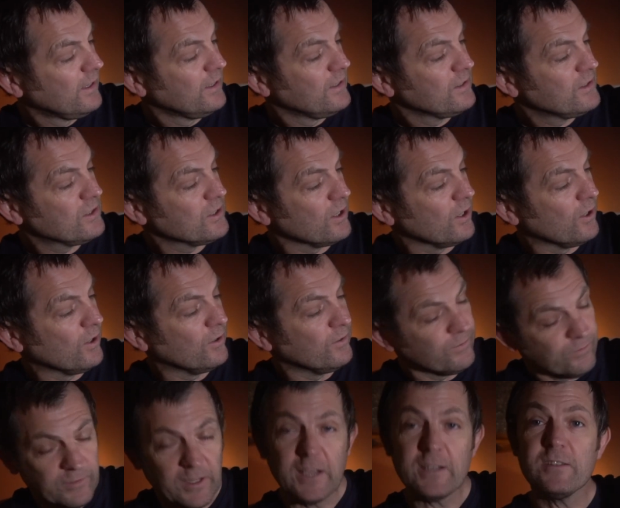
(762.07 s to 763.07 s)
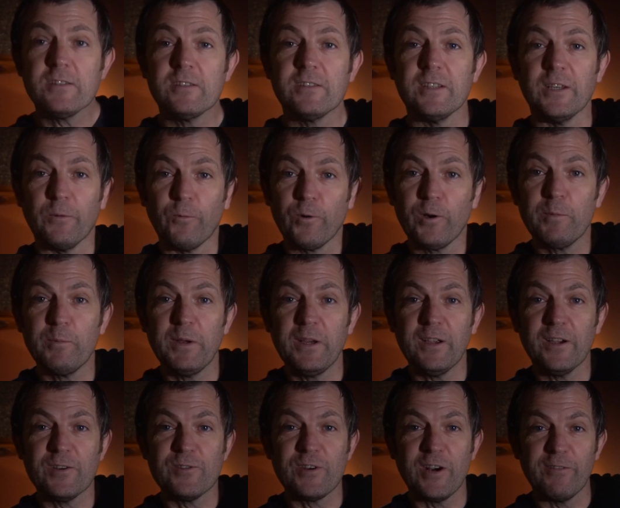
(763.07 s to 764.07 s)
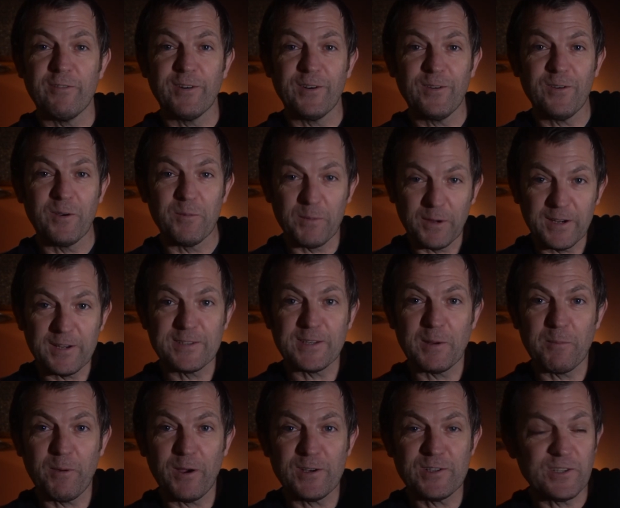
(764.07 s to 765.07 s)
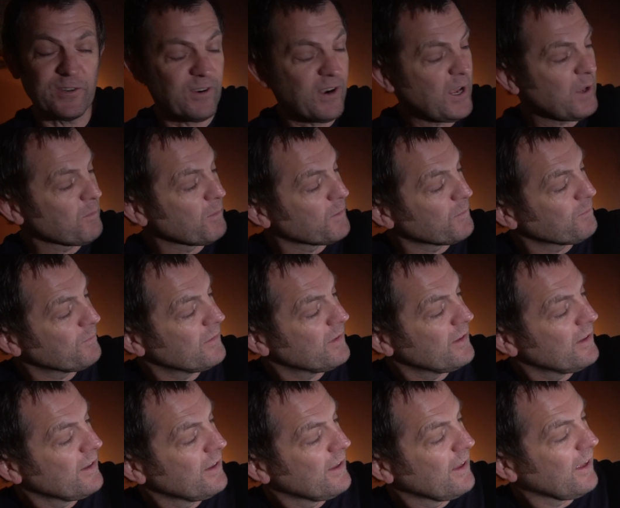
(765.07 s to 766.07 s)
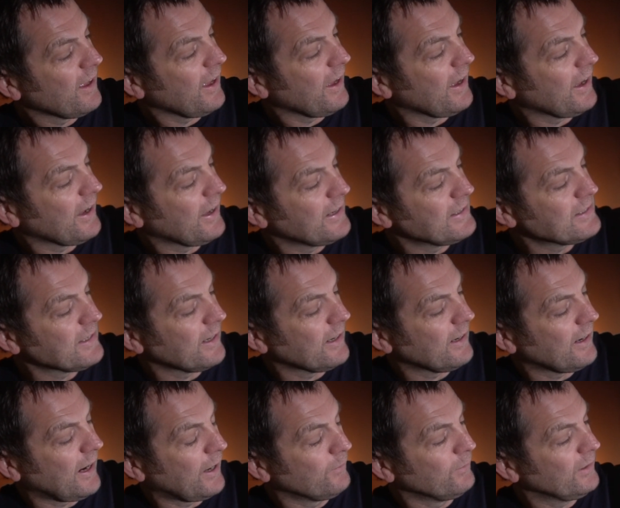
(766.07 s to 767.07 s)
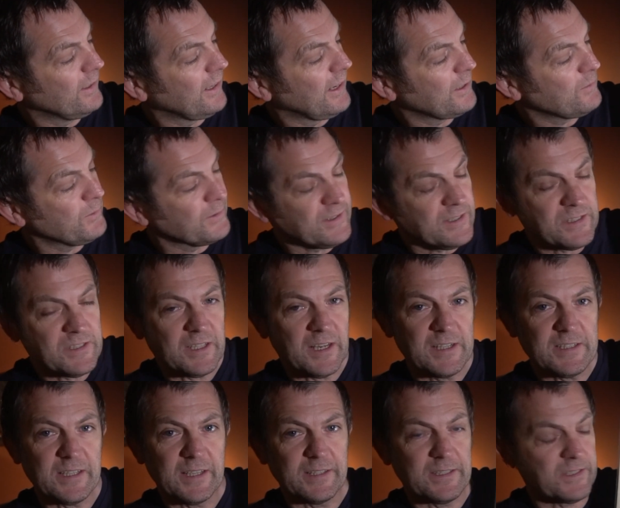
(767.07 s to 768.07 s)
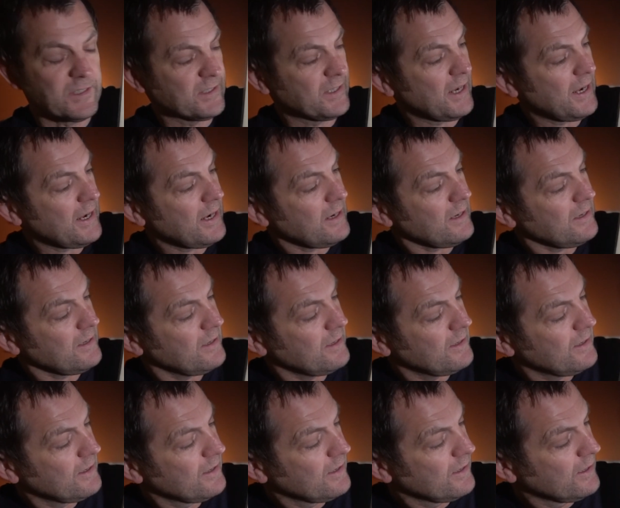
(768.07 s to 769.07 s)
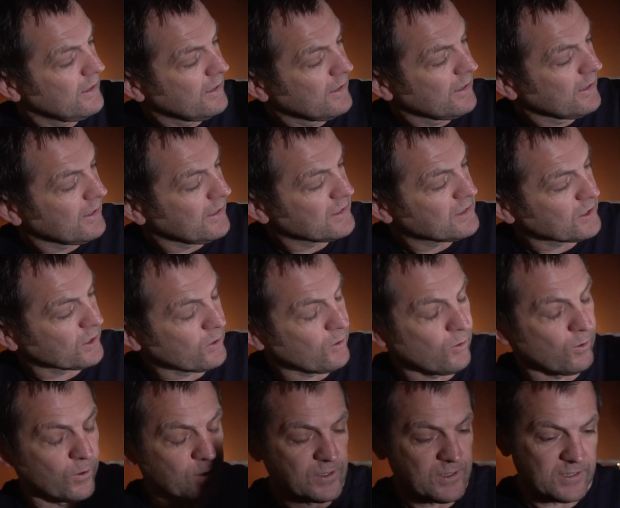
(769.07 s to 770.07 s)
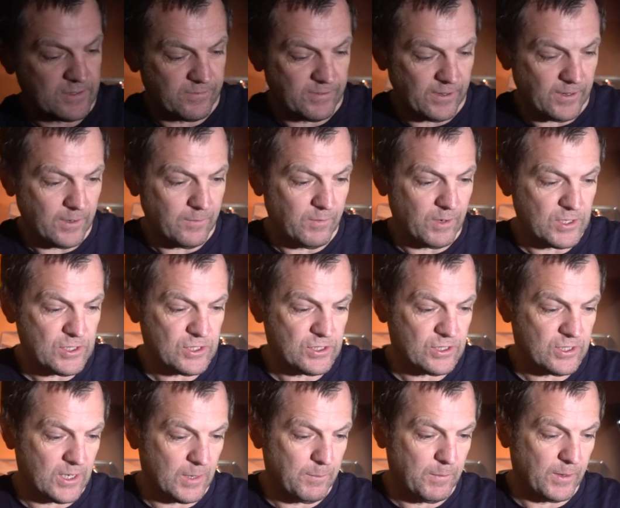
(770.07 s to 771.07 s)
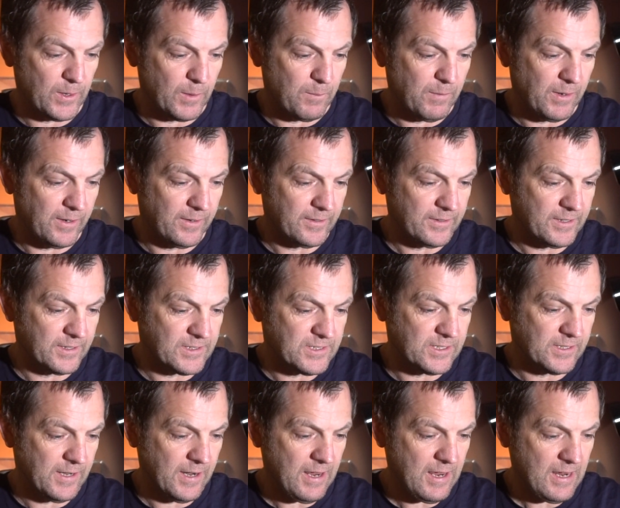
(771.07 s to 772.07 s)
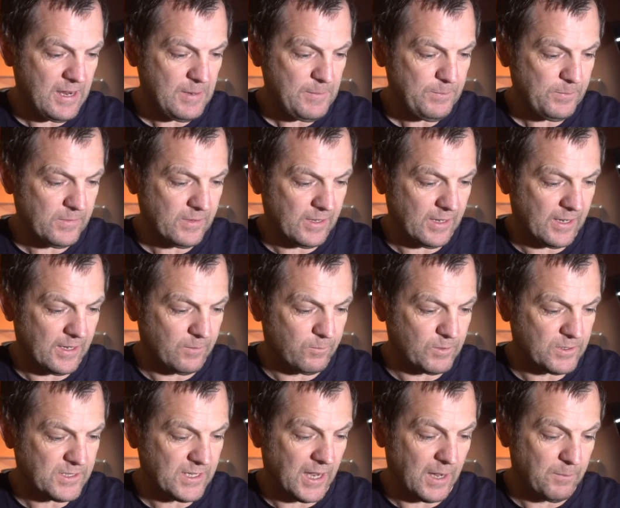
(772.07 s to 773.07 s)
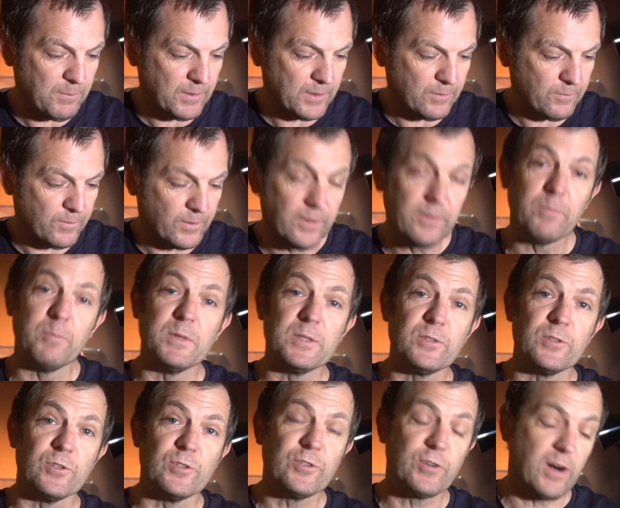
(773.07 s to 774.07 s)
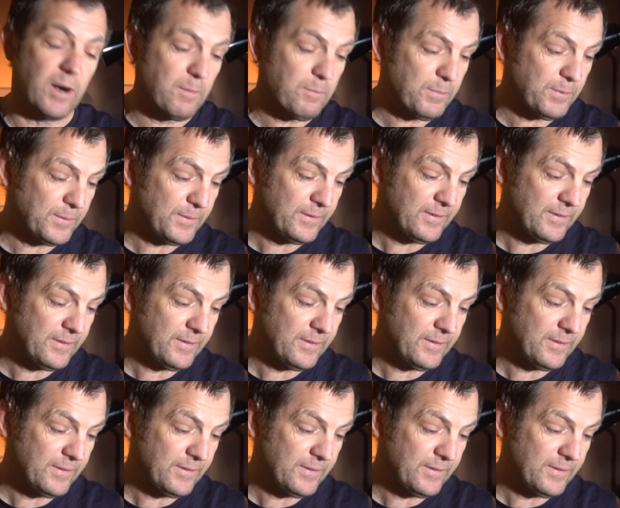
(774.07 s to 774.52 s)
So yes, it worked being on Trevor Noah because I bought your album, and I really liked what these guys had to say. It's, of course, very much about America today and what's happening with Mr. Trump.